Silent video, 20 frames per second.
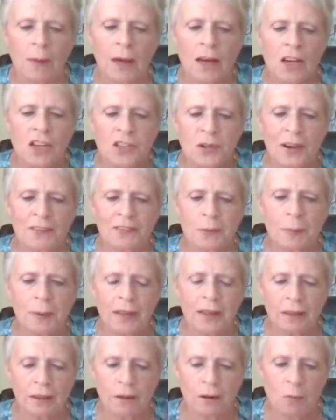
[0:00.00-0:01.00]
So we have to be a
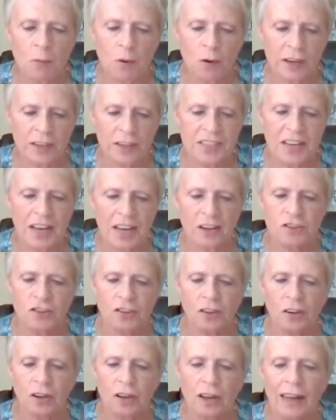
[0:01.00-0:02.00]
little more
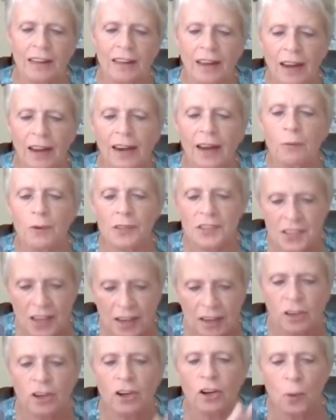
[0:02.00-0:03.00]
intentional. And I would say
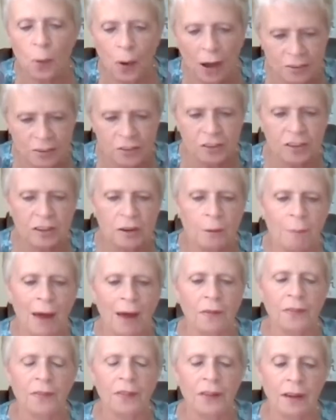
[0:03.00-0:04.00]
your question
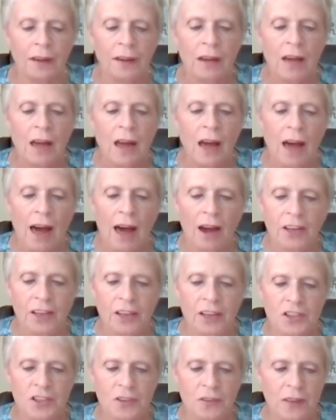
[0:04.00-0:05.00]
about how do
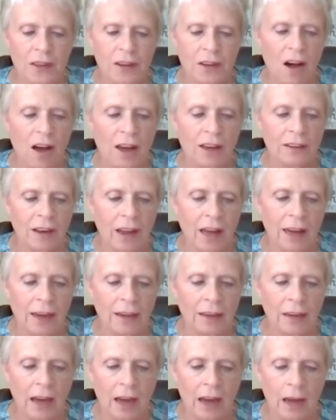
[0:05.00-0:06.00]
you do the
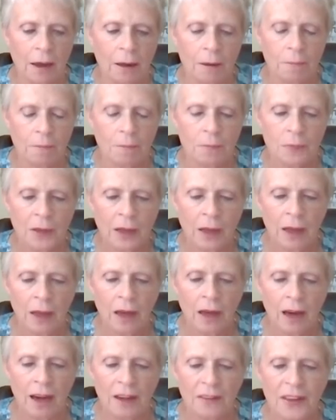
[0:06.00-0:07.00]
online?
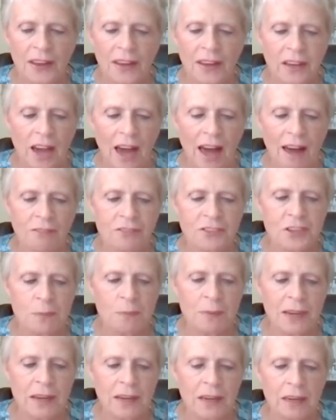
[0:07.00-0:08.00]
I think you have to
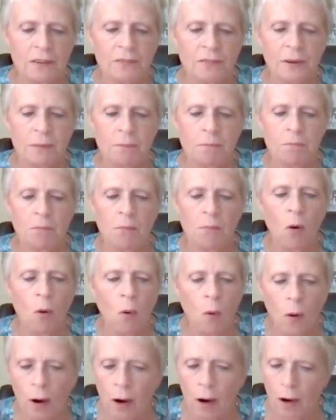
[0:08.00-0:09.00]
be even
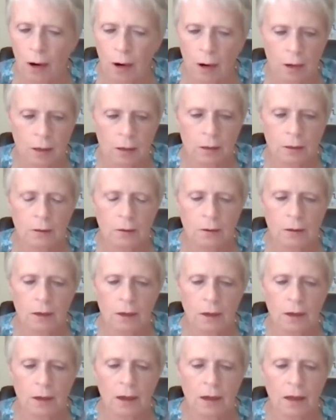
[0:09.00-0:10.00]
more
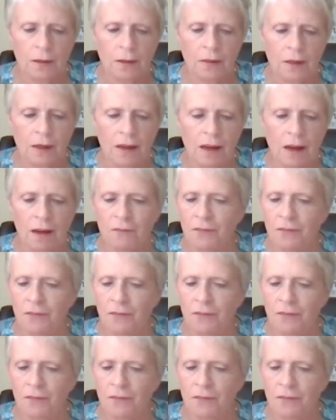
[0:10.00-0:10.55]
of